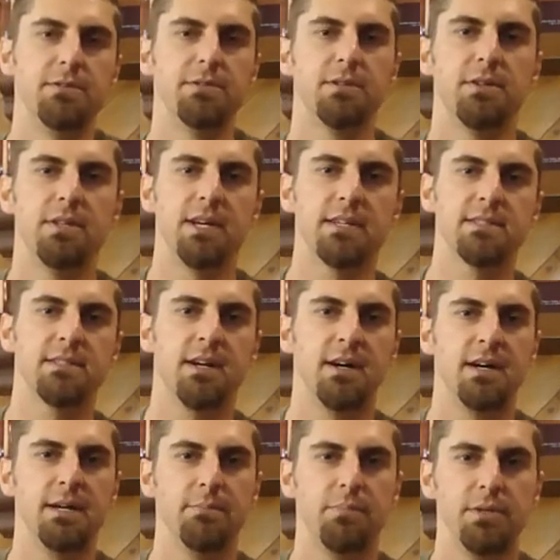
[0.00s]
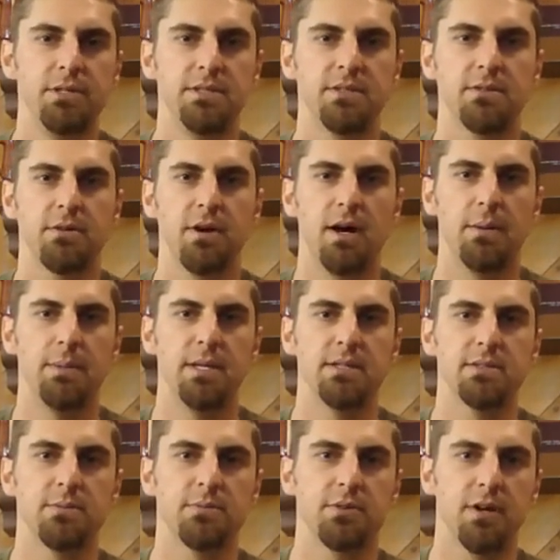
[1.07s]
Until next time, please comment and
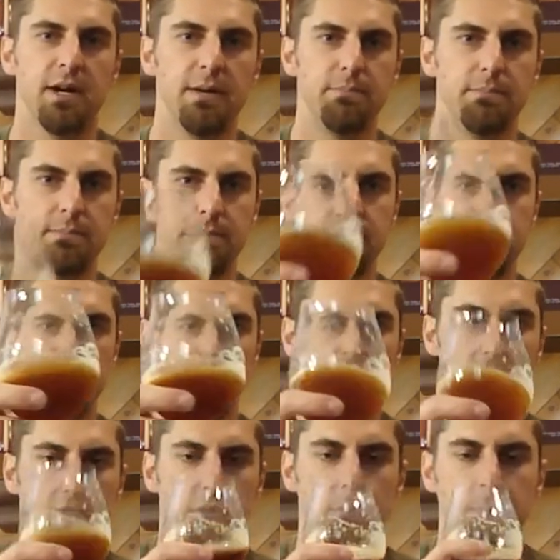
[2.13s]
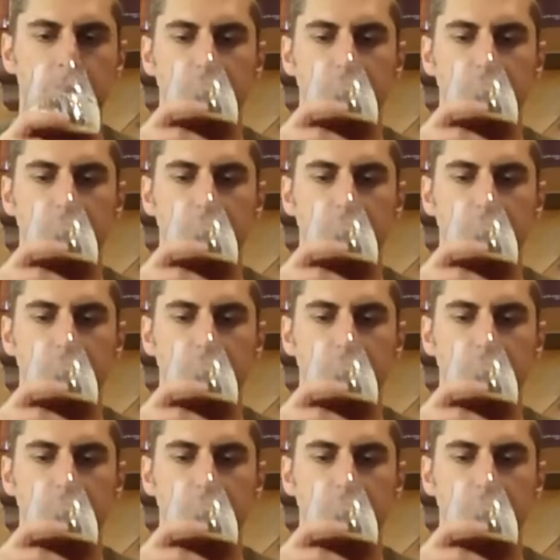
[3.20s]
subscribe. Cheers.